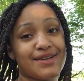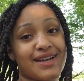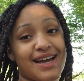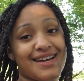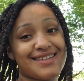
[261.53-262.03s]

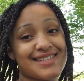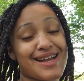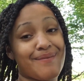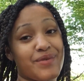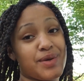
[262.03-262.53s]
you guys.
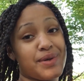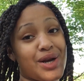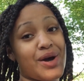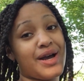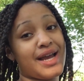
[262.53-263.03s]
I'm
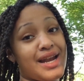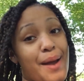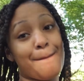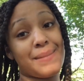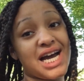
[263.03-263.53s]
filming
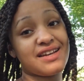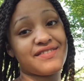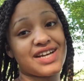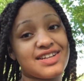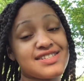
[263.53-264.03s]
on my
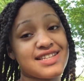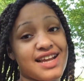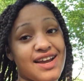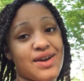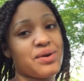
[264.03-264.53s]
device
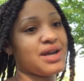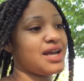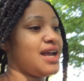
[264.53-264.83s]
now.